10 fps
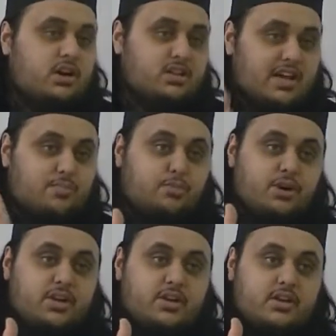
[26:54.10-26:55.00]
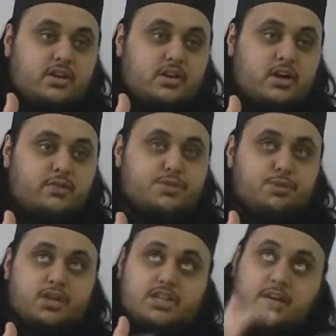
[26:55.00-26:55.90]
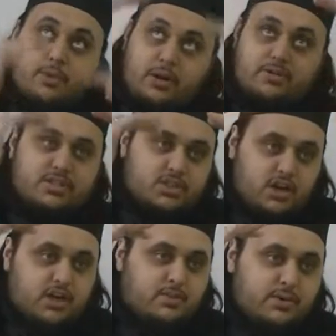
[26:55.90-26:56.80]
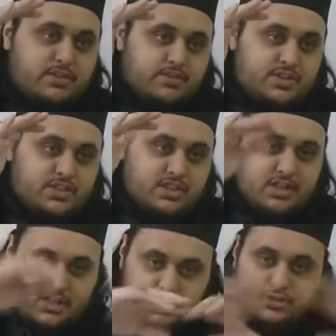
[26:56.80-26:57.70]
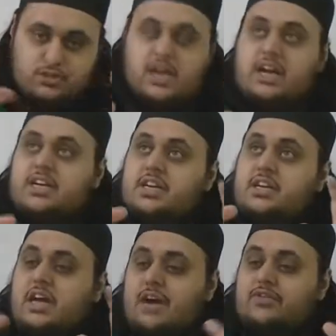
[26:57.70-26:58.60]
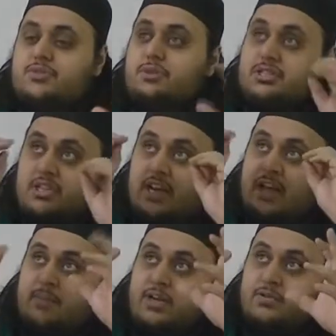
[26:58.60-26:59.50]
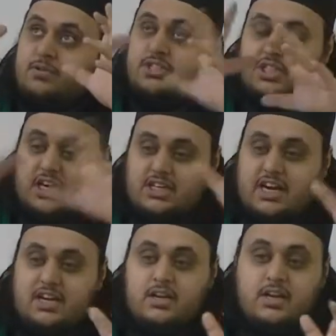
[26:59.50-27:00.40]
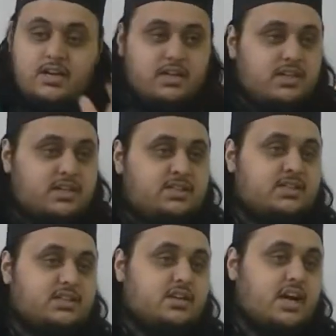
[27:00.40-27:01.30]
on that point, of which point, that when does it start and when does it finish. So any average person, layman, could see and tell that these are the